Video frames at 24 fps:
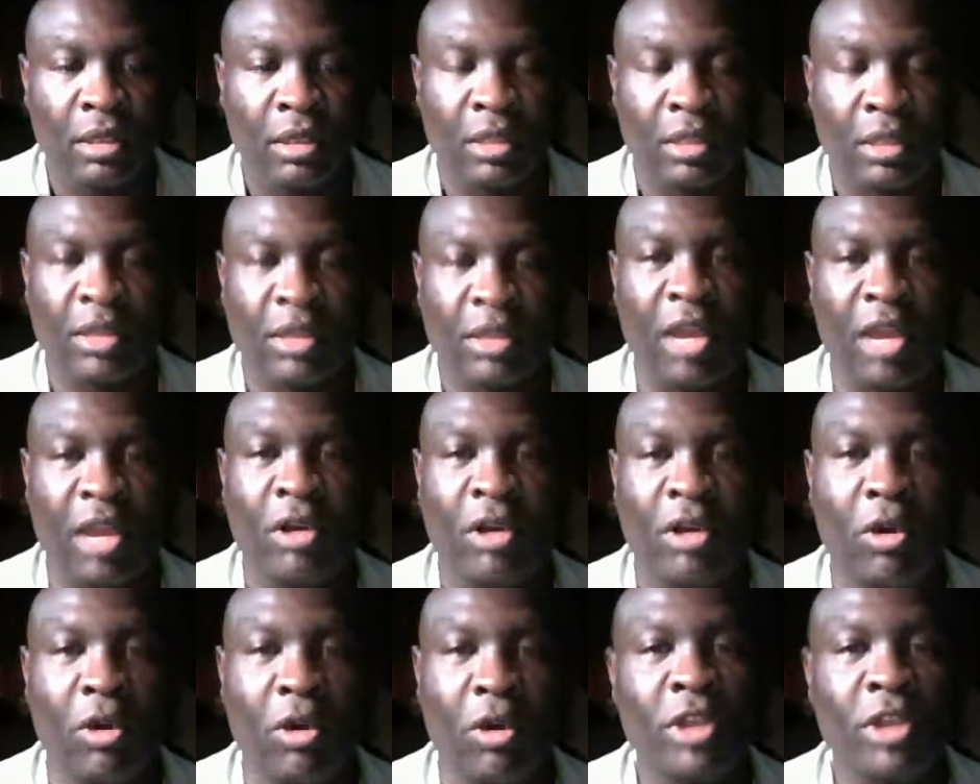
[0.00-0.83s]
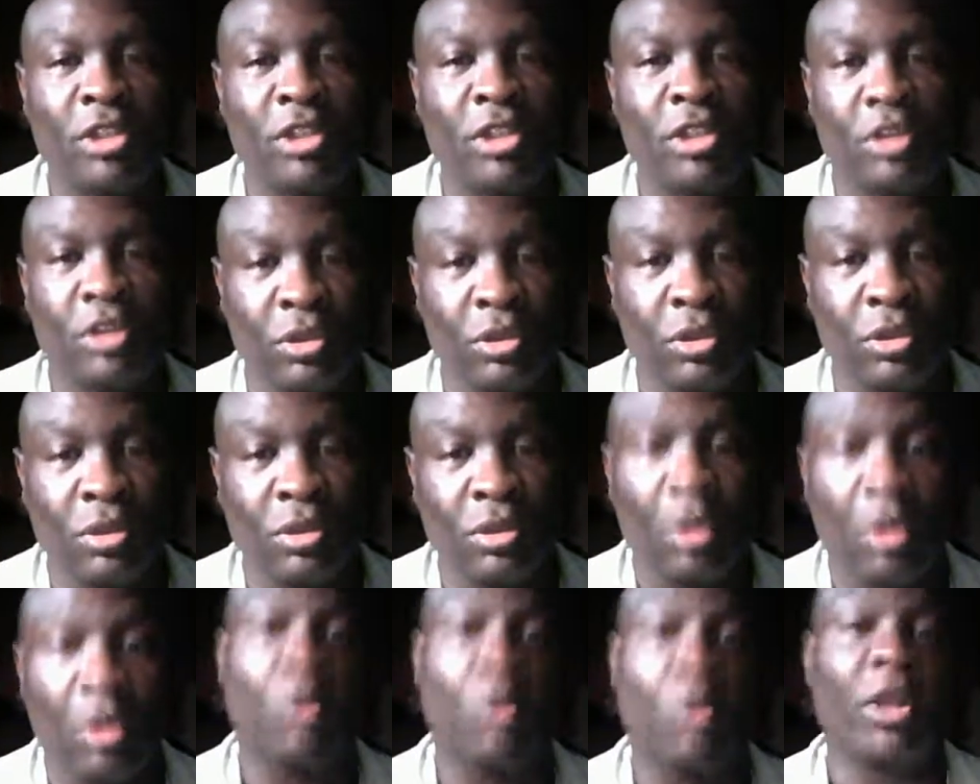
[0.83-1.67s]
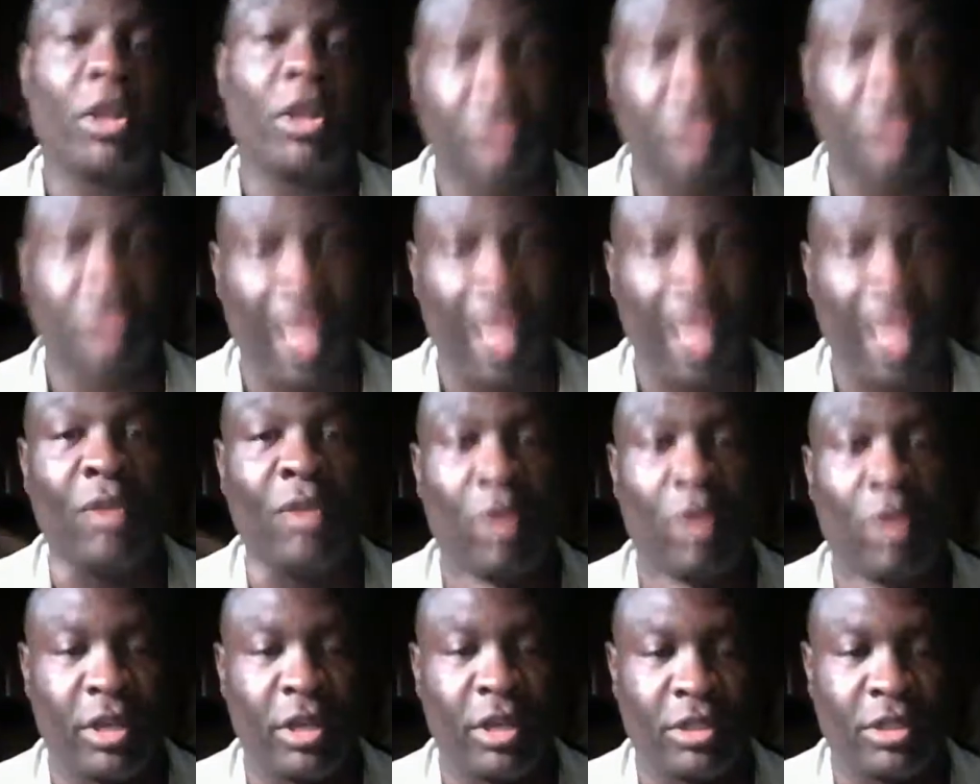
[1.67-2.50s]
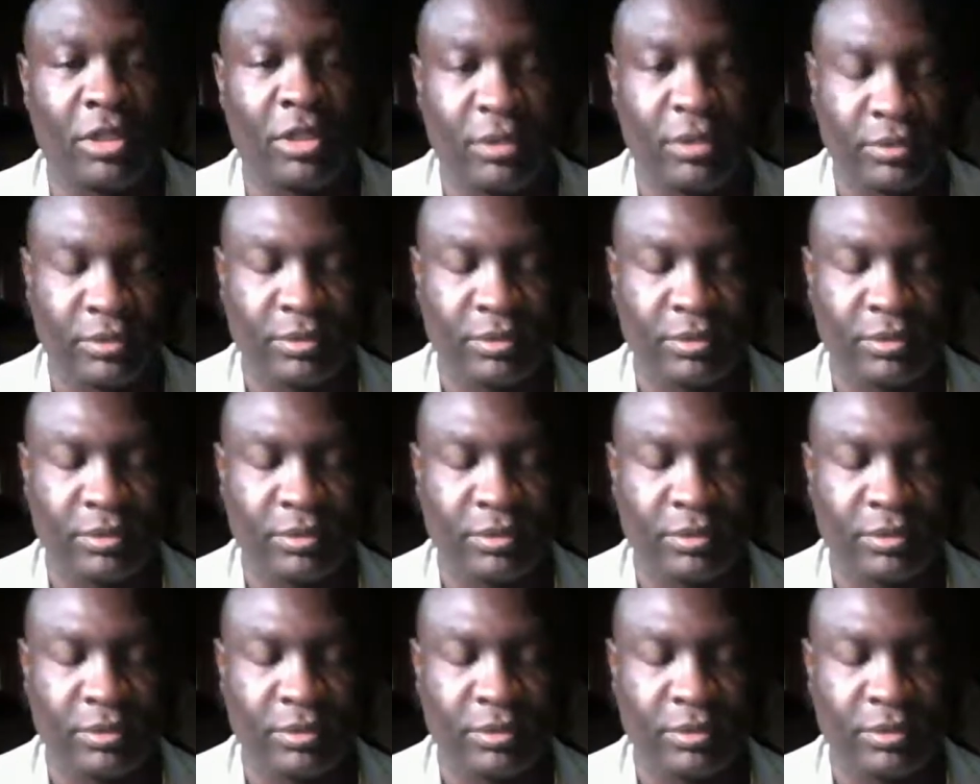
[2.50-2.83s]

they are going to do what they want to do.